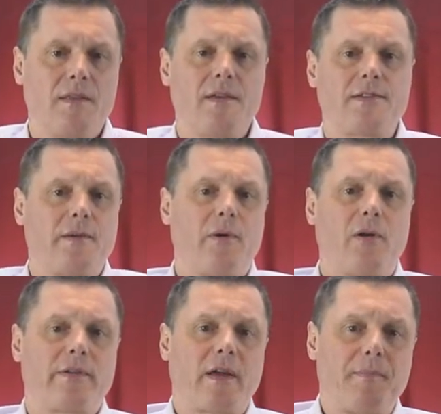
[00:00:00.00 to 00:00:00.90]
The summer
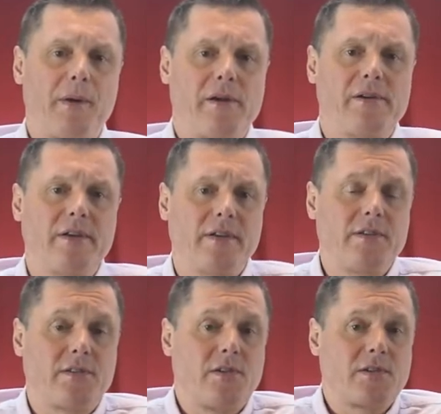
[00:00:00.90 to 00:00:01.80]
holiday period
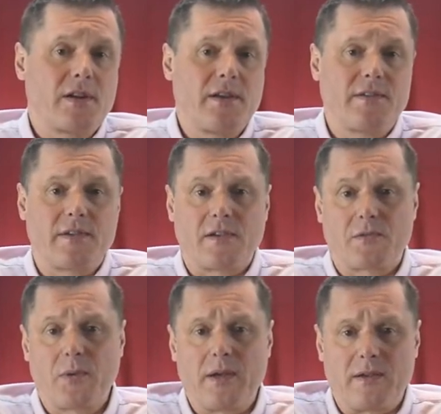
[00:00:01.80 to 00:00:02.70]
is usually
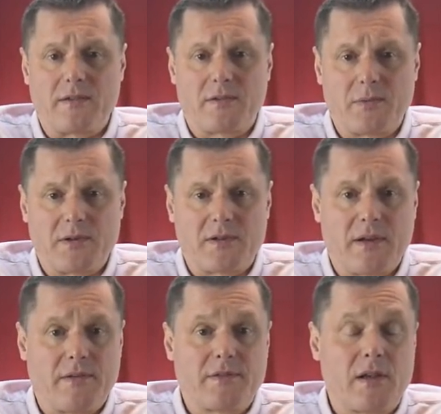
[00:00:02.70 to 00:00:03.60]
6 weeks, which
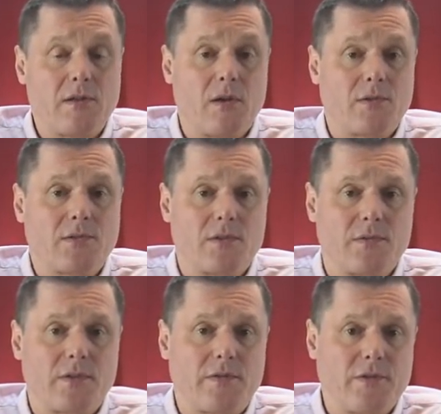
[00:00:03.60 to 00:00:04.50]
gives lots
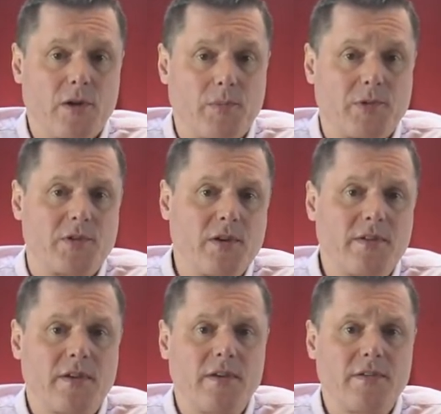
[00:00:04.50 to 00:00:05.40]
of different
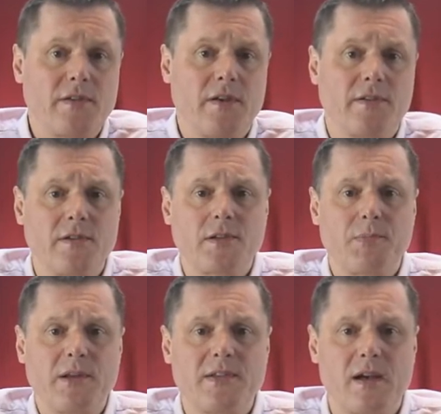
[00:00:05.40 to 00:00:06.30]
opportunities to
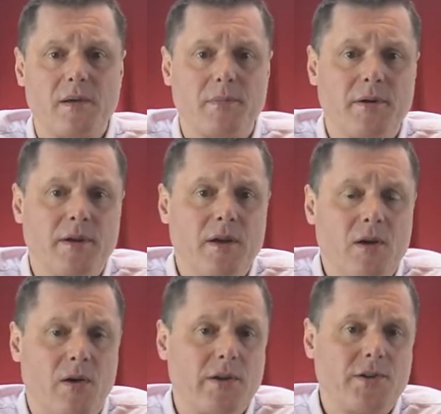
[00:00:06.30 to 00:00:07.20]
split up
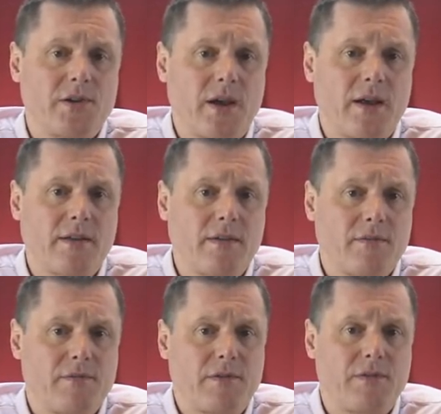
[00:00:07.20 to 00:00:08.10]
on a shared
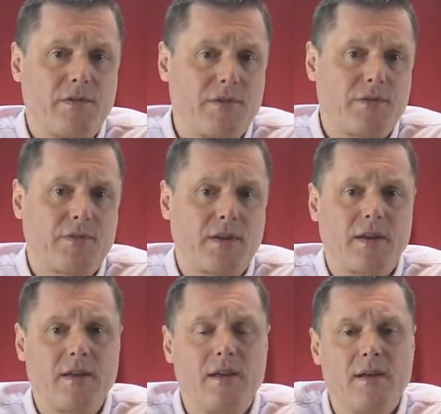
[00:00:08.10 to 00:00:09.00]

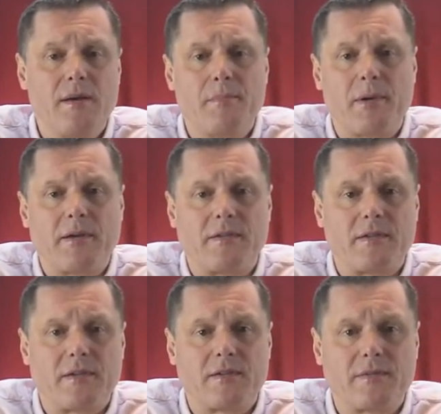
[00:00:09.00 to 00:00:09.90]
50-50
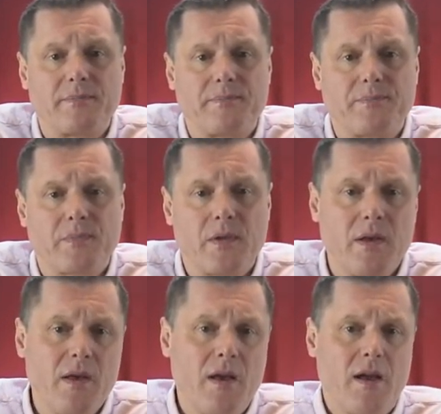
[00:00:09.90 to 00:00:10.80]
basis.
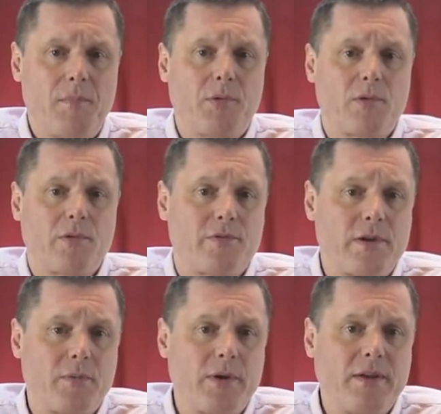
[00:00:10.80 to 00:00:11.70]
A block of
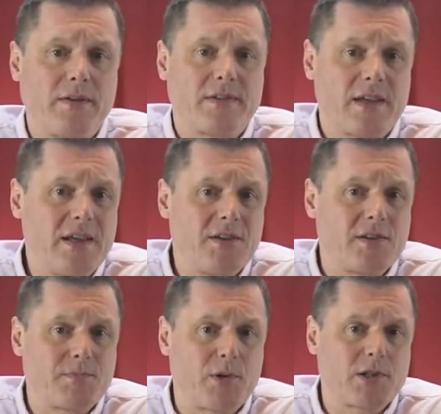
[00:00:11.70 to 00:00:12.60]
3 weeks each
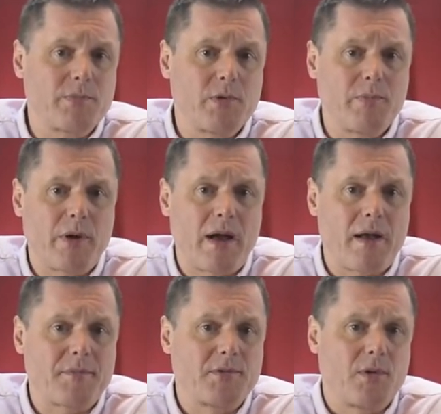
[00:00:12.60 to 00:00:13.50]
is possible,
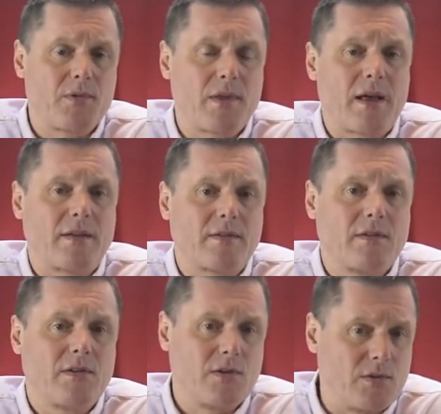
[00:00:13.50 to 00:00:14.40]
perhaps not that
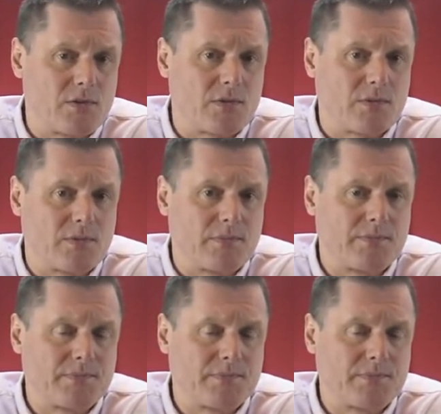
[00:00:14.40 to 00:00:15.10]
usual.